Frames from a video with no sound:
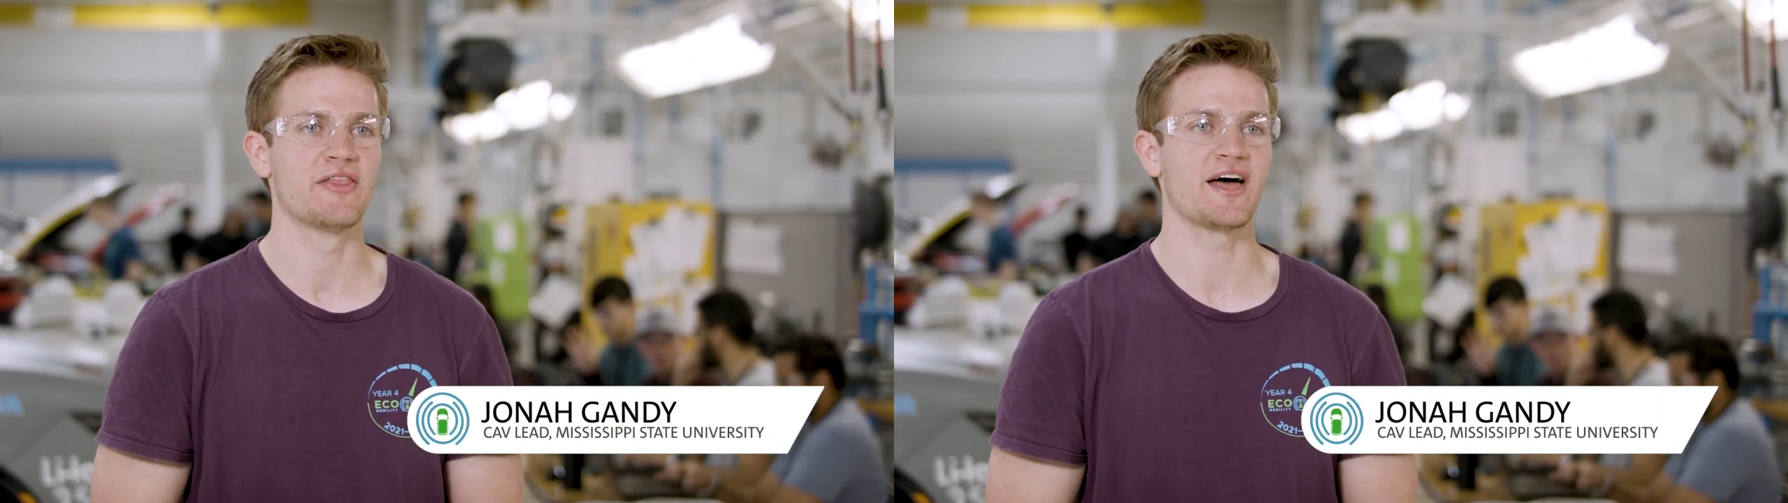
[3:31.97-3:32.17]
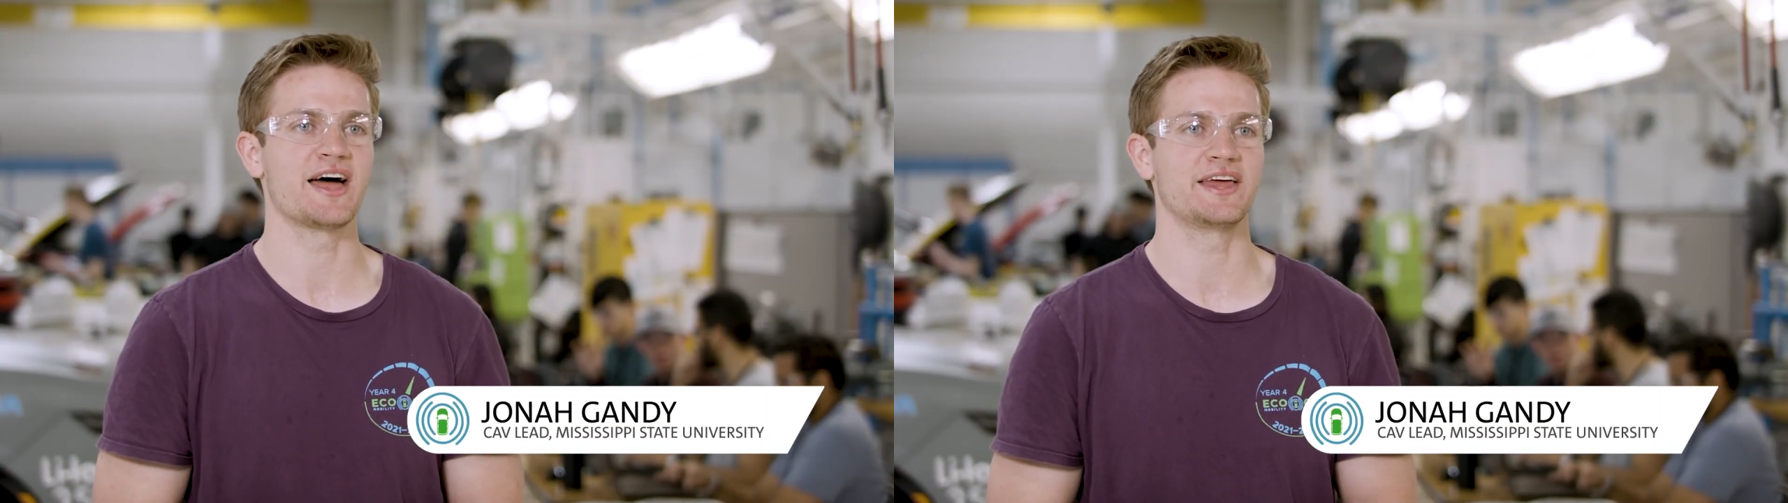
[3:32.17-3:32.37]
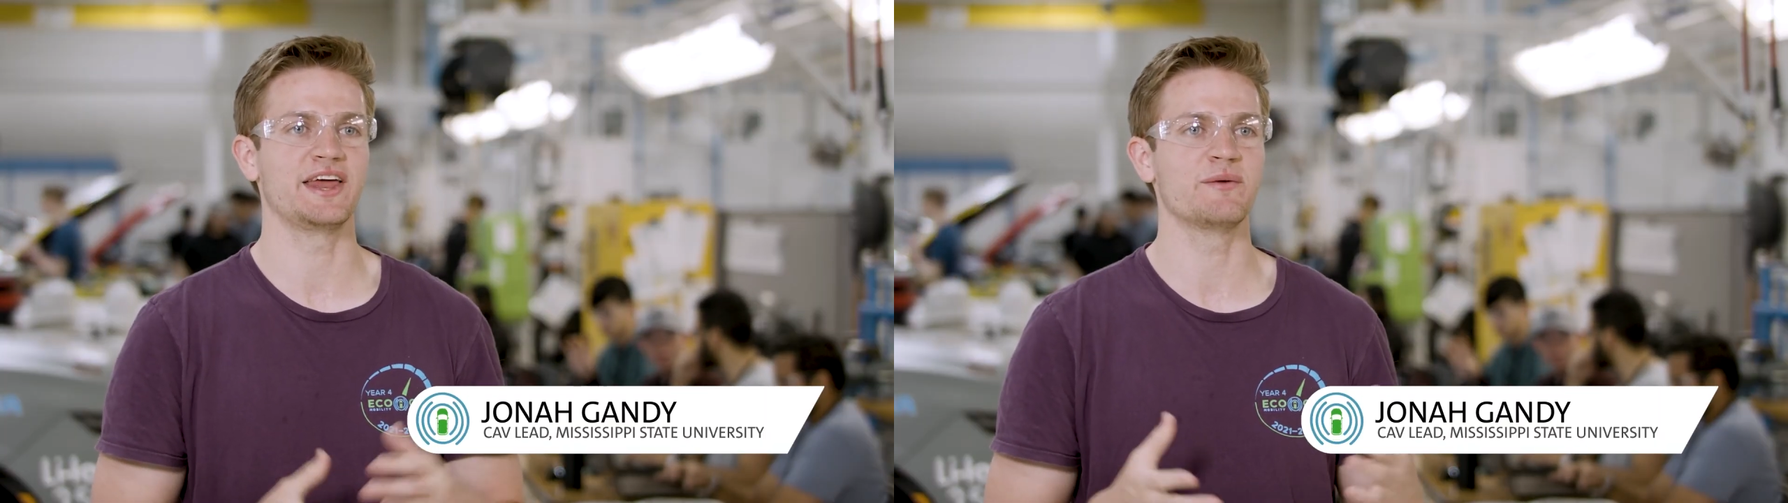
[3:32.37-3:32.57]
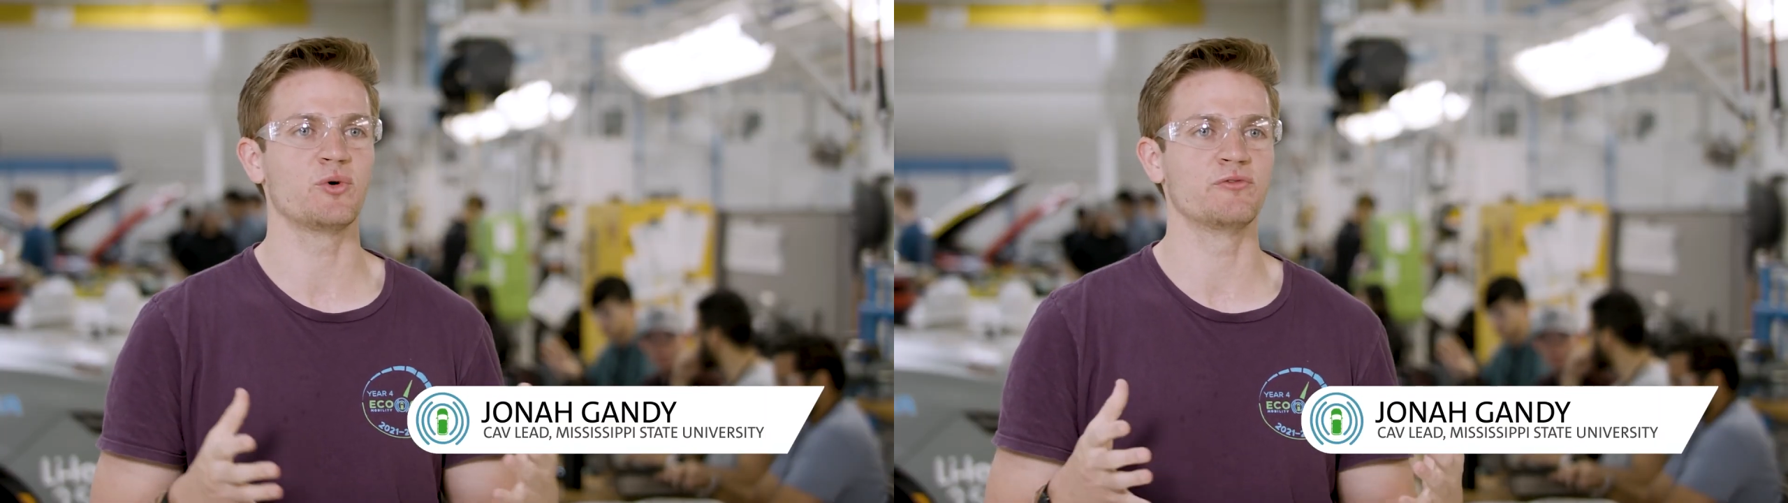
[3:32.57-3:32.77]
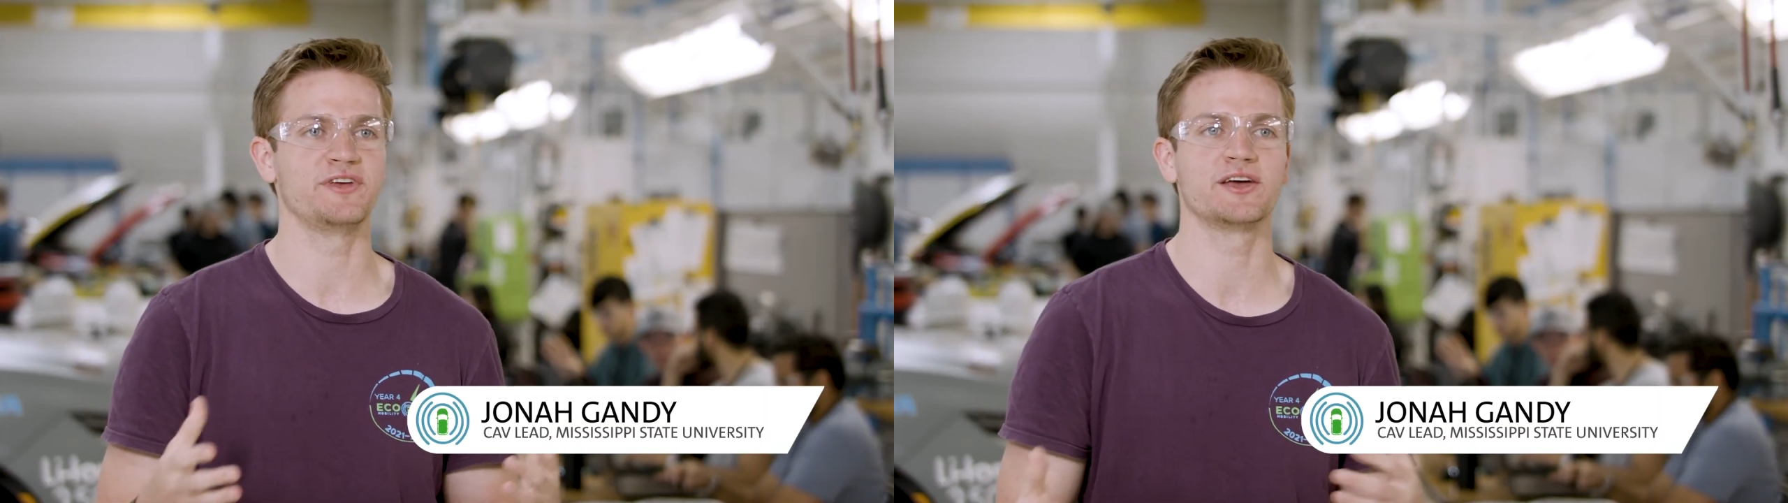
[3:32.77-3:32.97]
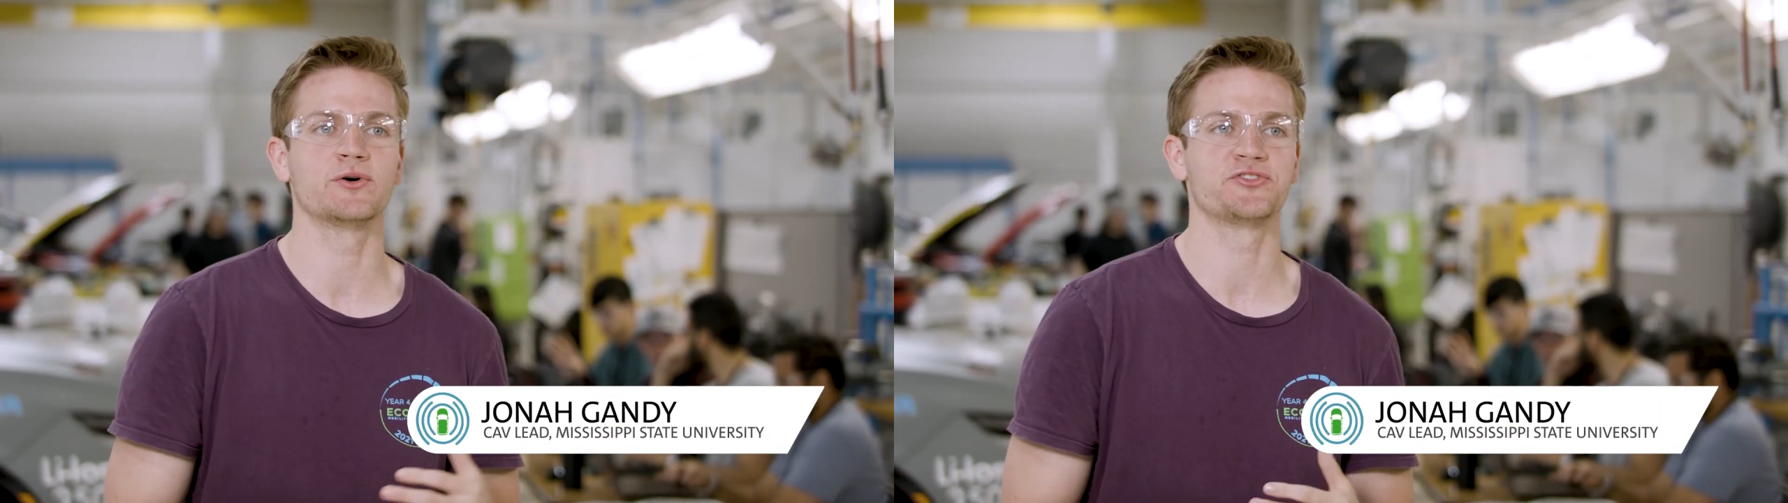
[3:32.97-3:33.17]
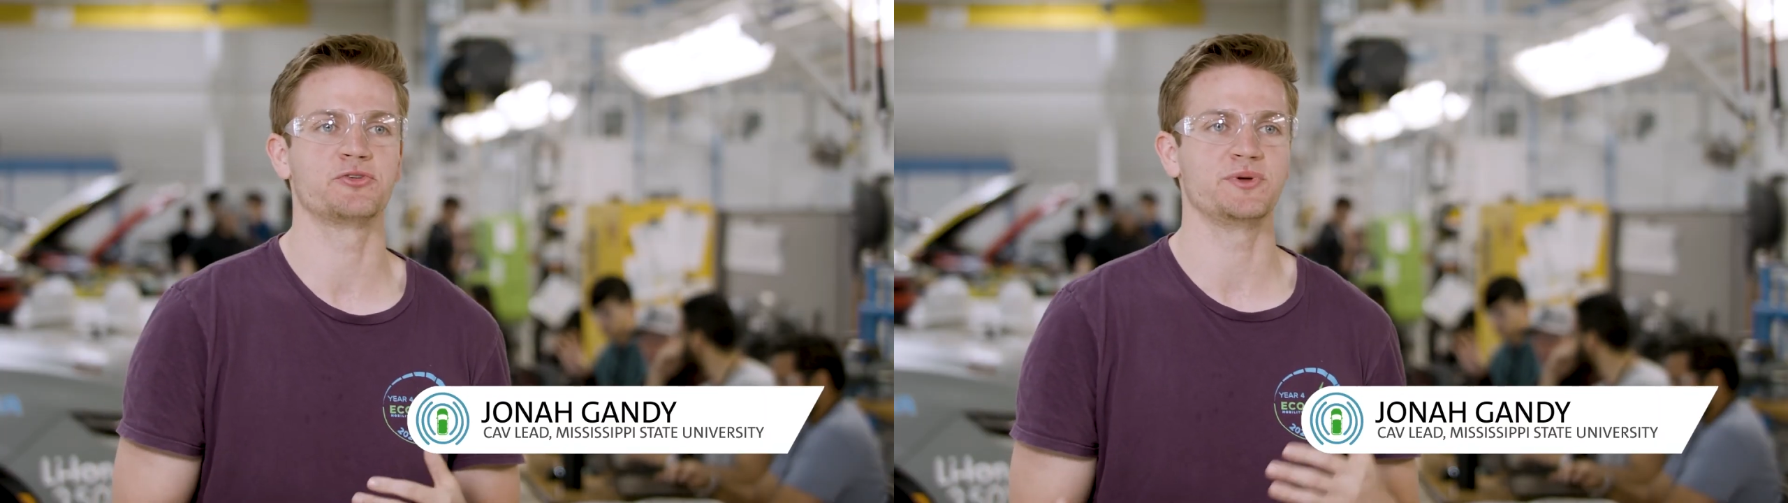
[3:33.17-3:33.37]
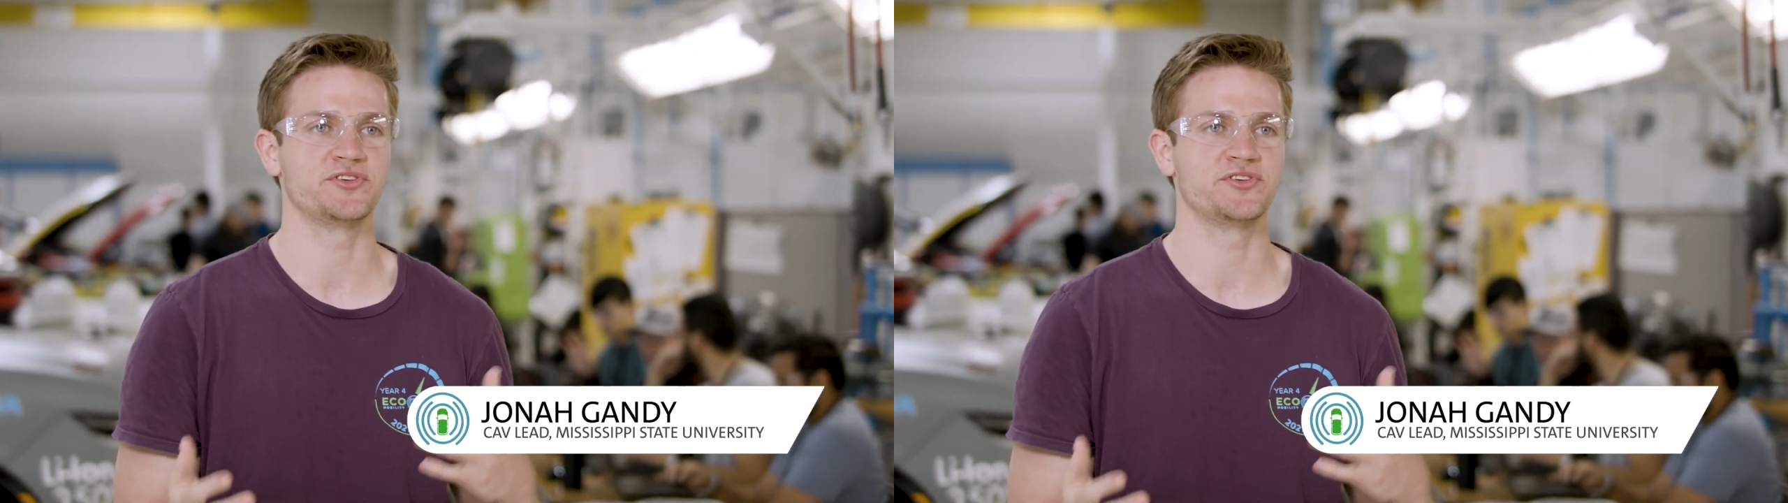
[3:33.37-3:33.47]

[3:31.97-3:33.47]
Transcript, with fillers: that enable vehicles to be